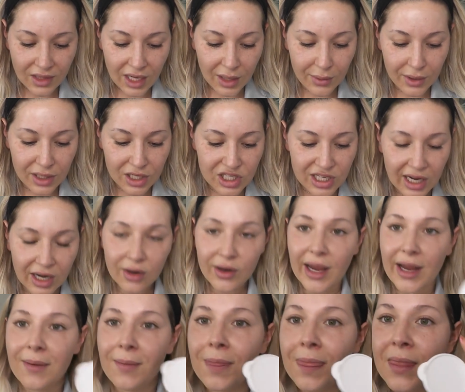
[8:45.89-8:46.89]
I want to share.
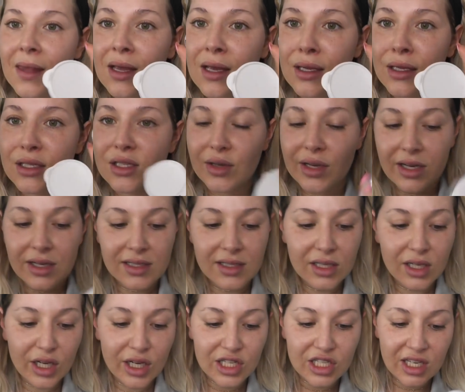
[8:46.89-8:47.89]
Okay, so here's
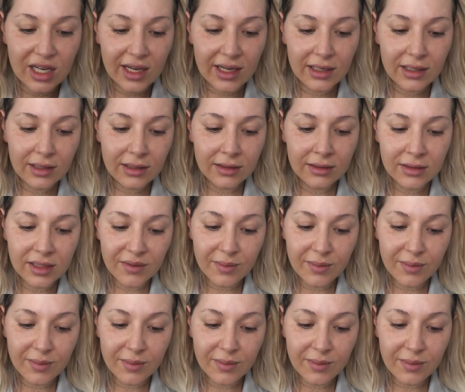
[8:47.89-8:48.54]
the cushion,